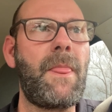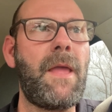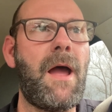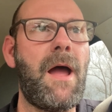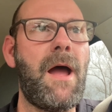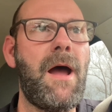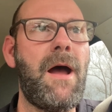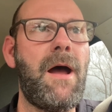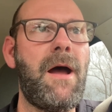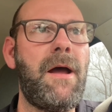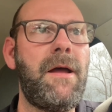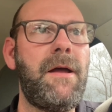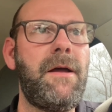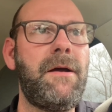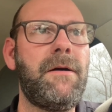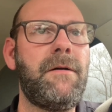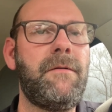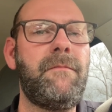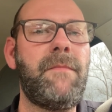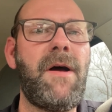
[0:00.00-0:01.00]

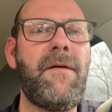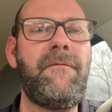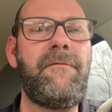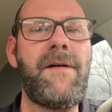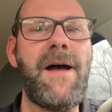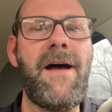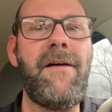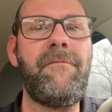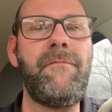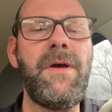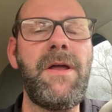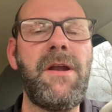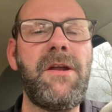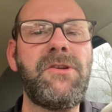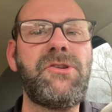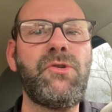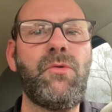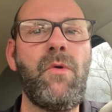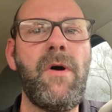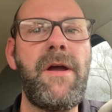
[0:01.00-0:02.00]
I'm 5
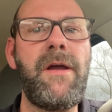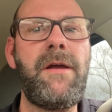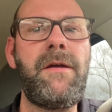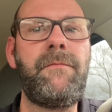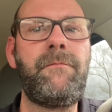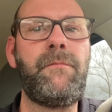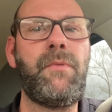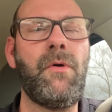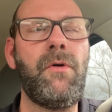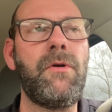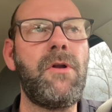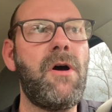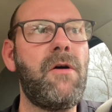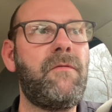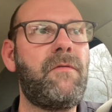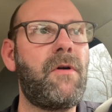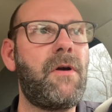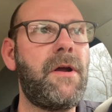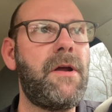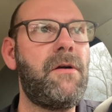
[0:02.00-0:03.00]
minutes away, pulled
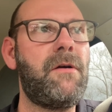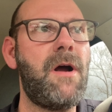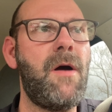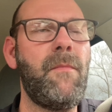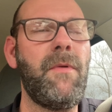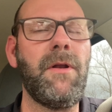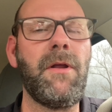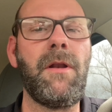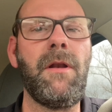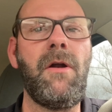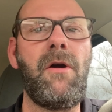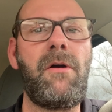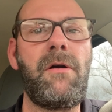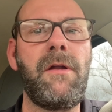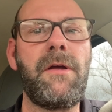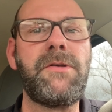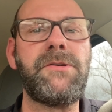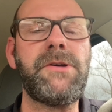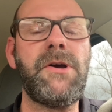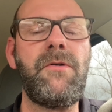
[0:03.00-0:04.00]
over here. I'm a little
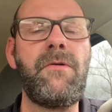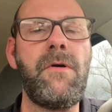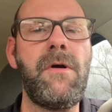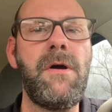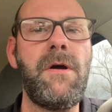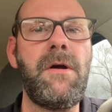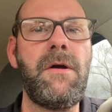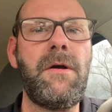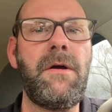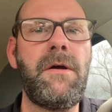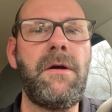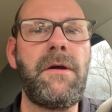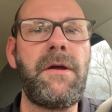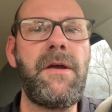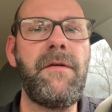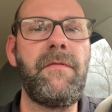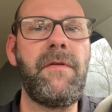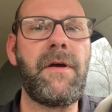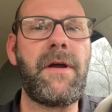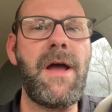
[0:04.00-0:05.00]
early, so
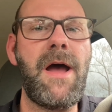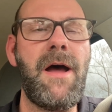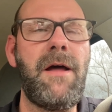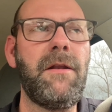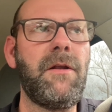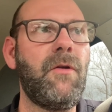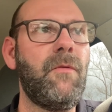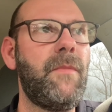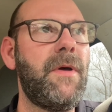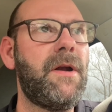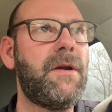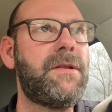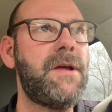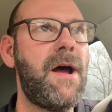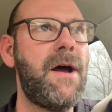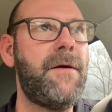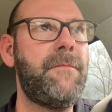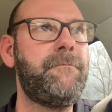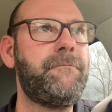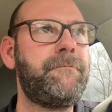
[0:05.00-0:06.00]
give the guy a little bit of
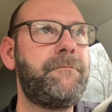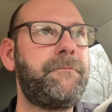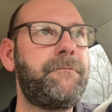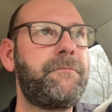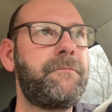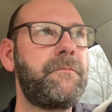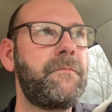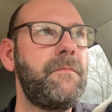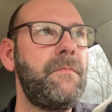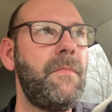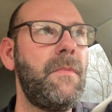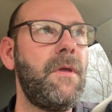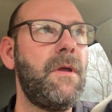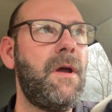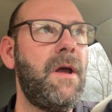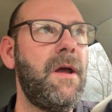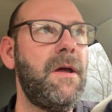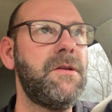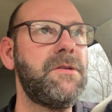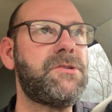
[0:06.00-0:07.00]
time.
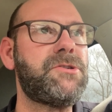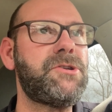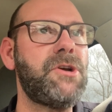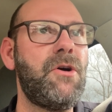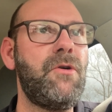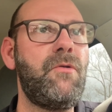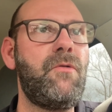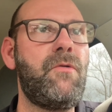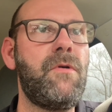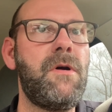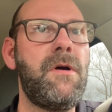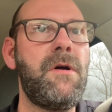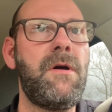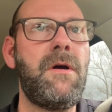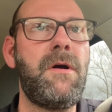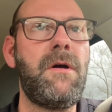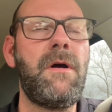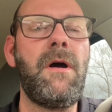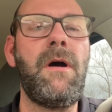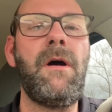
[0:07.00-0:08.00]
And so
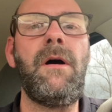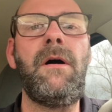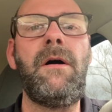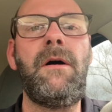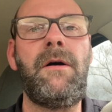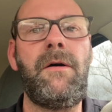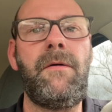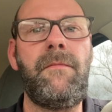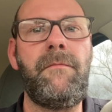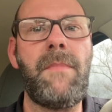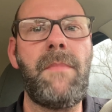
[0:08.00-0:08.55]
I